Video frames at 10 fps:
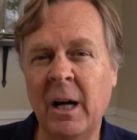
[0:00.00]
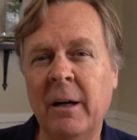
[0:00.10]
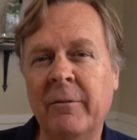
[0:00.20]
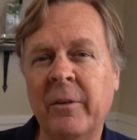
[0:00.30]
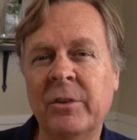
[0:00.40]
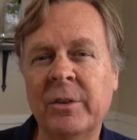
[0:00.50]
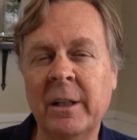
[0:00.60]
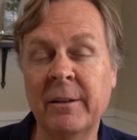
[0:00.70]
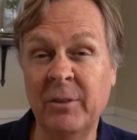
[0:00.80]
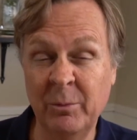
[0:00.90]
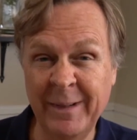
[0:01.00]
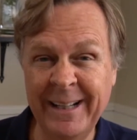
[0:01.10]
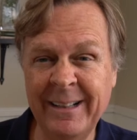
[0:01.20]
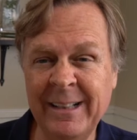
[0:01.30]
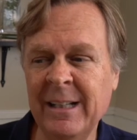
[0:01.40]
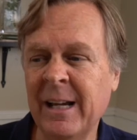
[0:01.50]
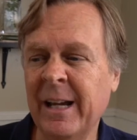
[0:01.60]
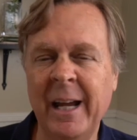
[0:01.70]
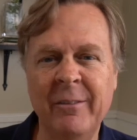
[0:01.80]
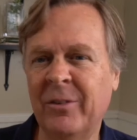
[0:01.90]
for the sake of humanity,
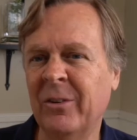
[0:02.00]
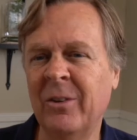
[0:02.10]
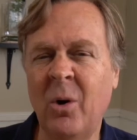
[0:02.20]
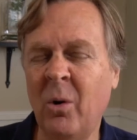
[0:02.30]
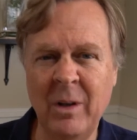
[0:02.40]
and for a whole